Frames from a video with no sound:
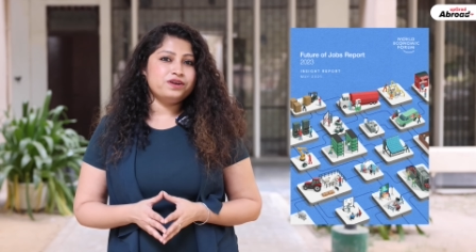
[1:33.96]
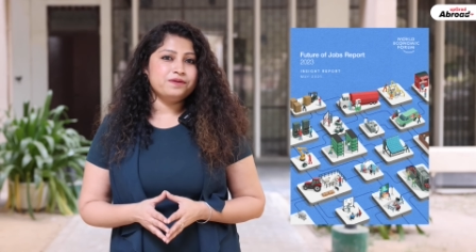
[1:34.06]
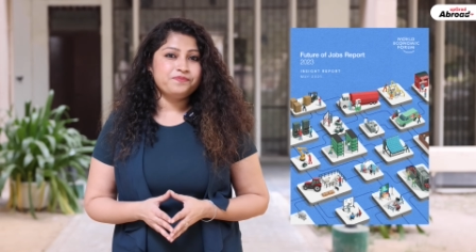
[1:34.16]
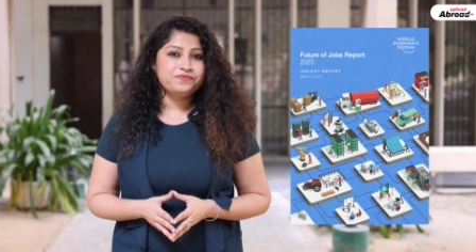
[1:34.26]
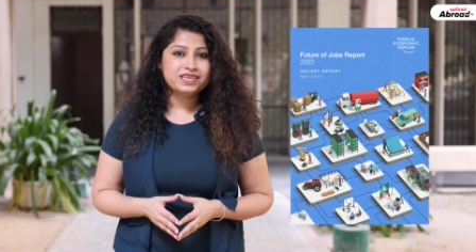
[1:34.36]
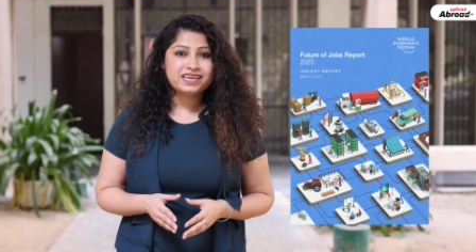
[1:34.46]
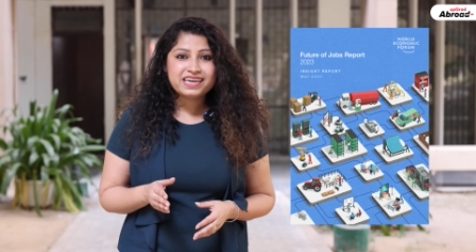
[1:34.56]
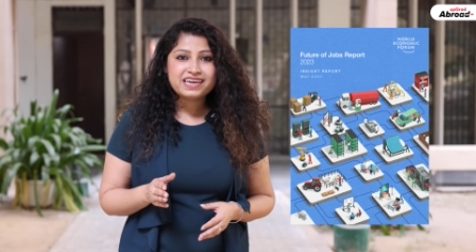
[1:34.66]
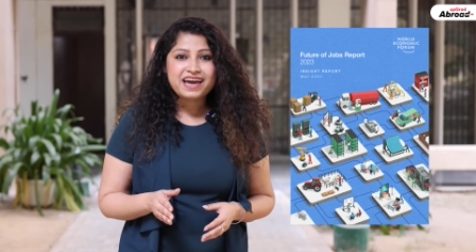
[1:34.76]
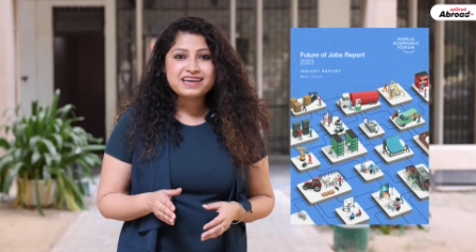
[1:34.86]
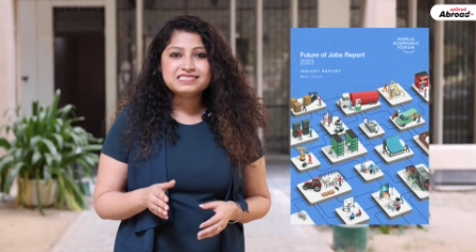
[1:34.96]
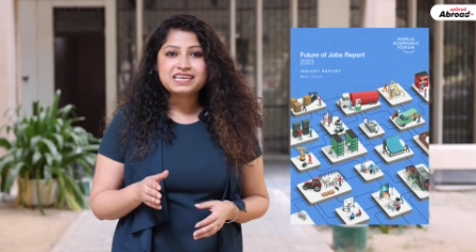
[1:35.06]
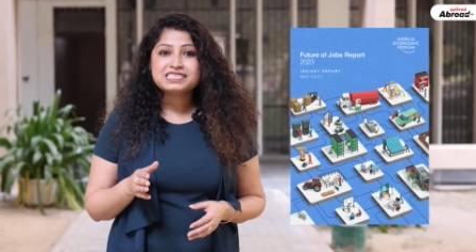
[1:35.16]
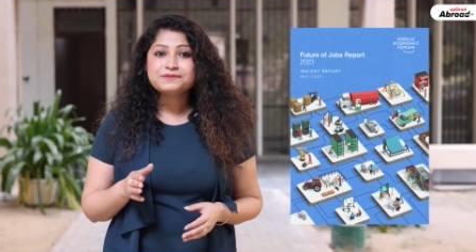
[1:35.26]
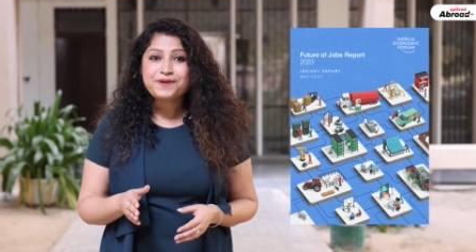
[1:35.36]
Forum, A I
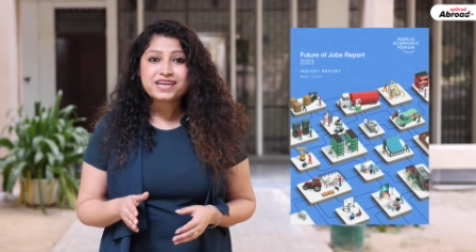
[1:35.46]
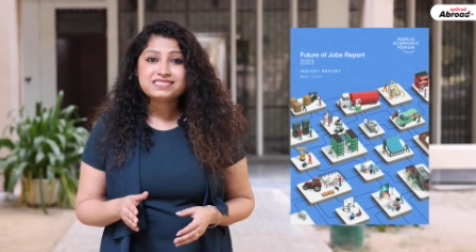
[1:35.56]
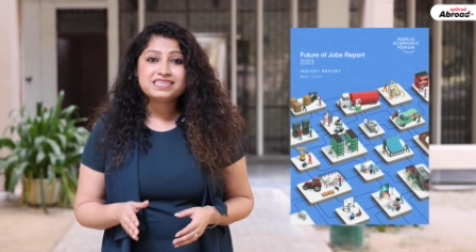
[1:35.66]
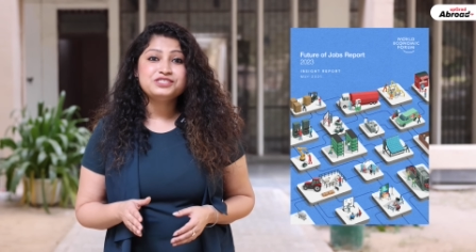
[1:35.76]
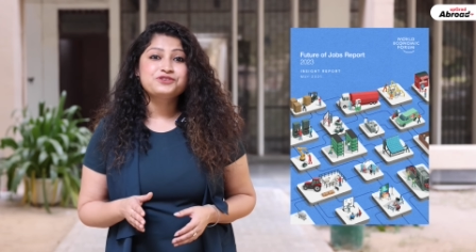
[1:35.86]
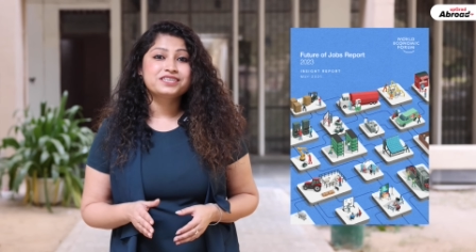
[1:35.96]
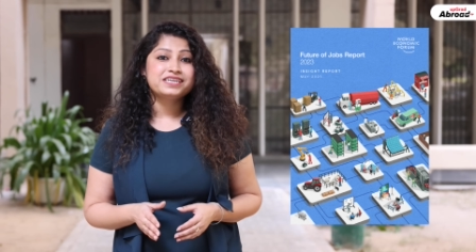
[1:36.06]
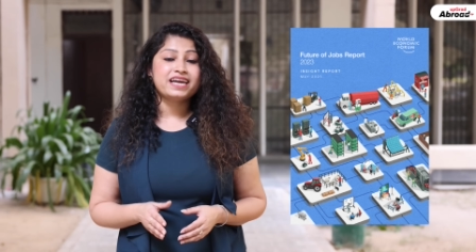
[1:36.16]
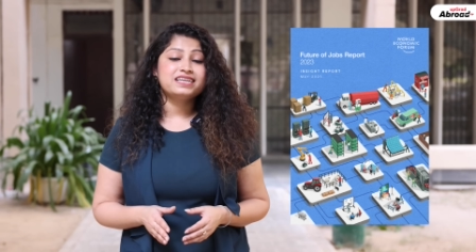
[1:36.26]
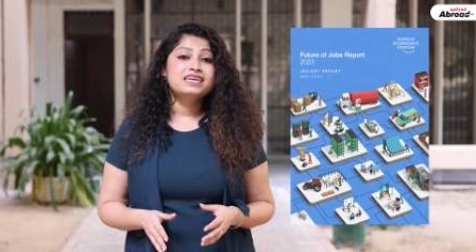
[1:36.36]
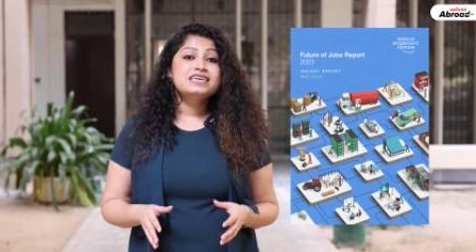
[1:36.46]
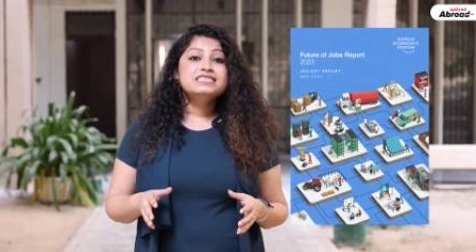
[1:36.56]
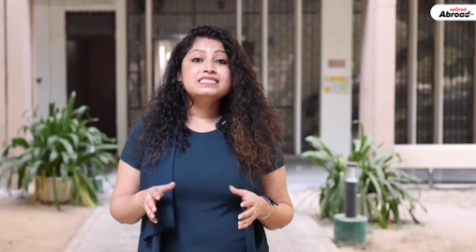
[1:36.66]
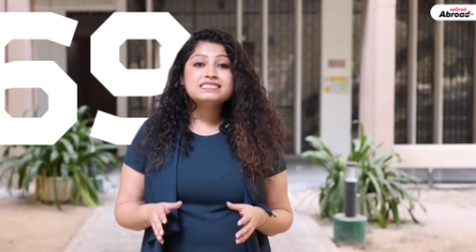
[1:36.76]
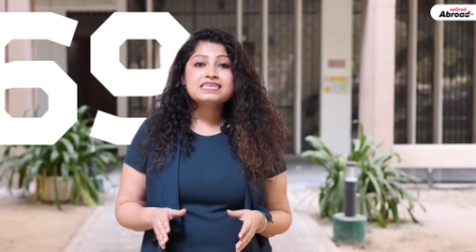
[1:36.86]
is expected to create
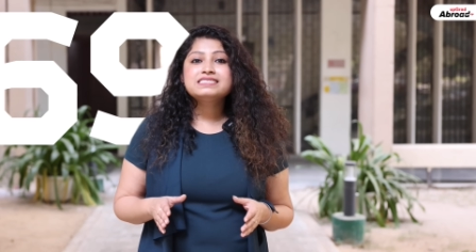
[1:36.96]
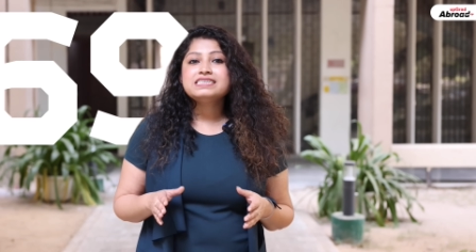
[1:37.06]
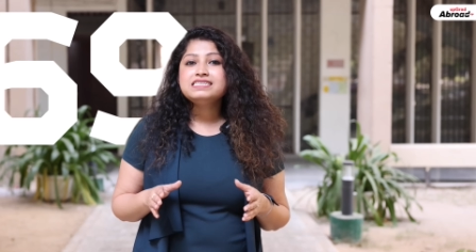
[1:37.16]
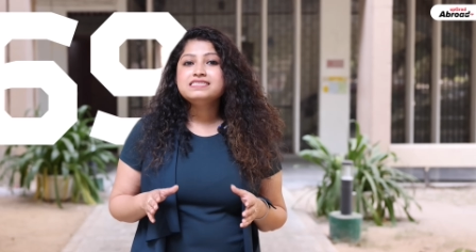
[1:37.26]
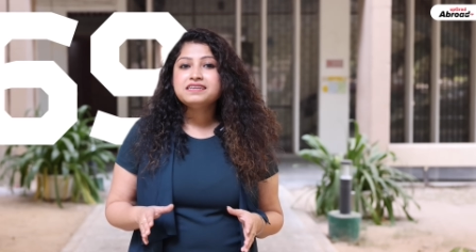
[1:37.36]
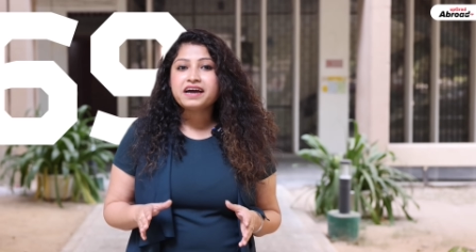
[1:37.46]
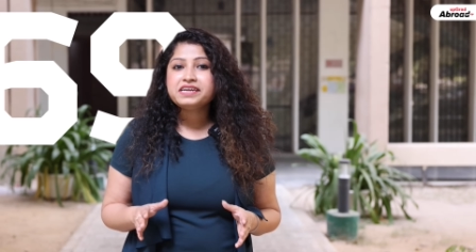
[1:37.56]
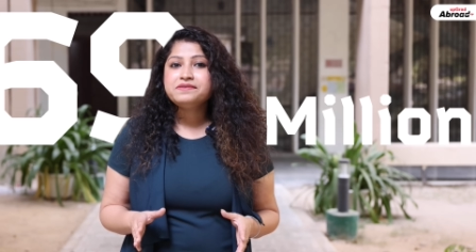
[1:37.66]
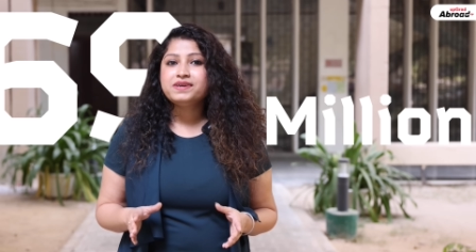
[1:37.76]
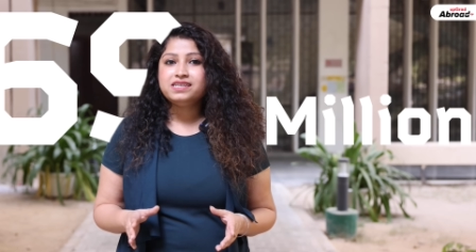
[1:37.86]
sixty-nine